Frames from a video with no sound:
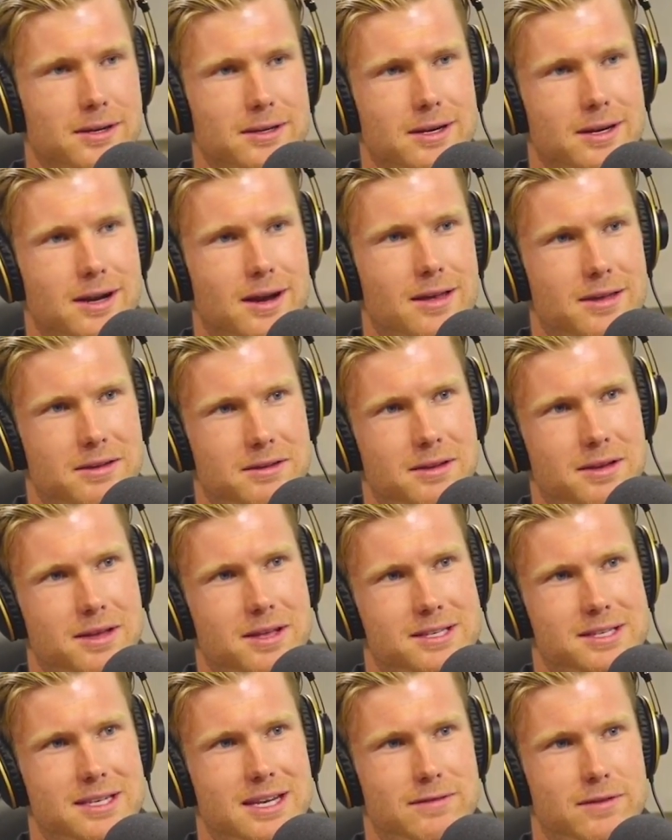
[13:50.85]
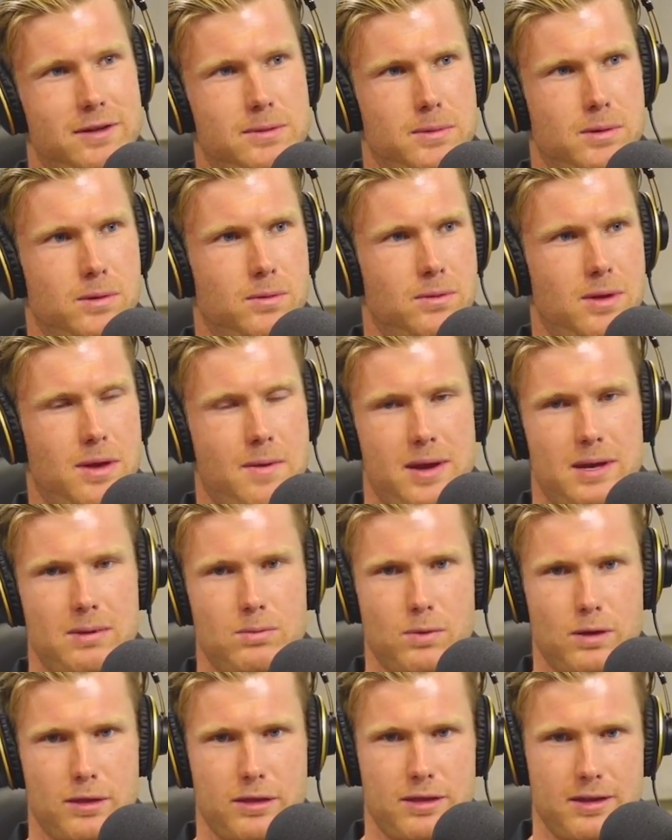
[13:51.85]
You know, it's inevitable. I mean,
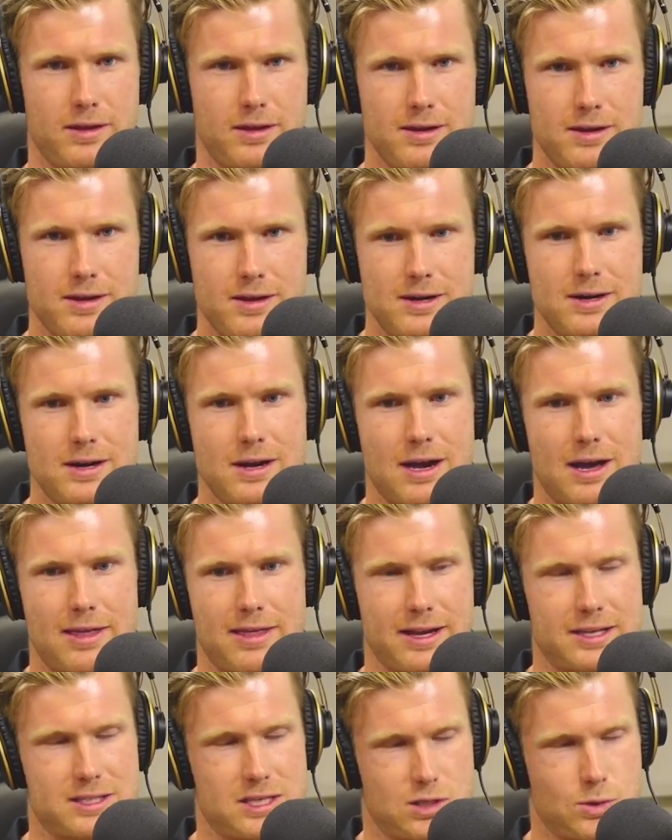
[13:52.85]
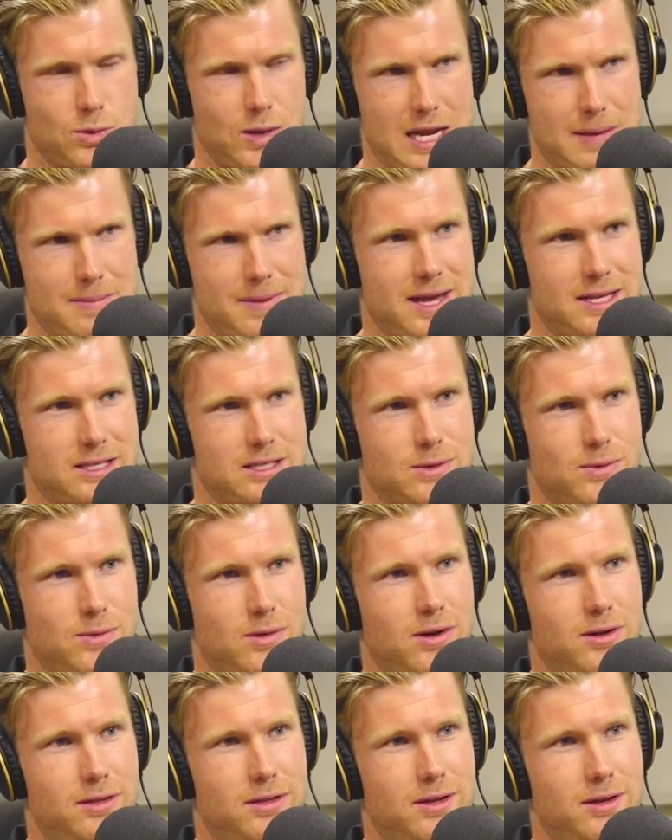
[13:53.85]
with the, I think it's a 20 man
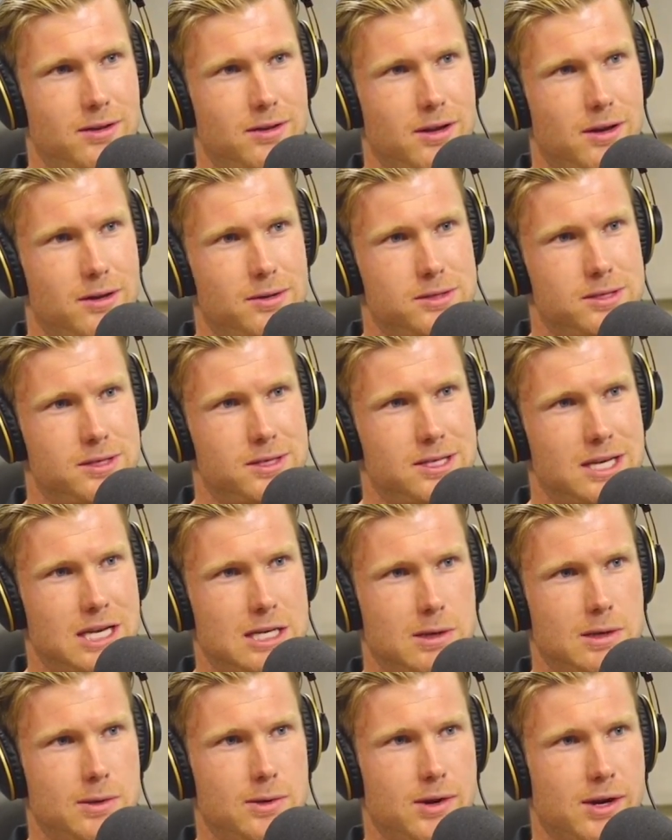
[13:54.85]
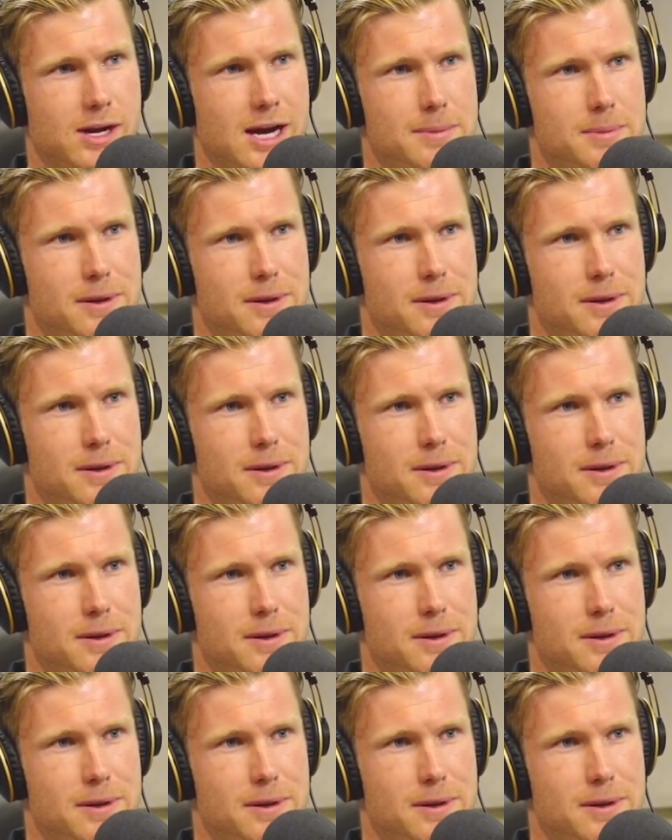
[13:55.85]
squad that goes to the T20 World Cup.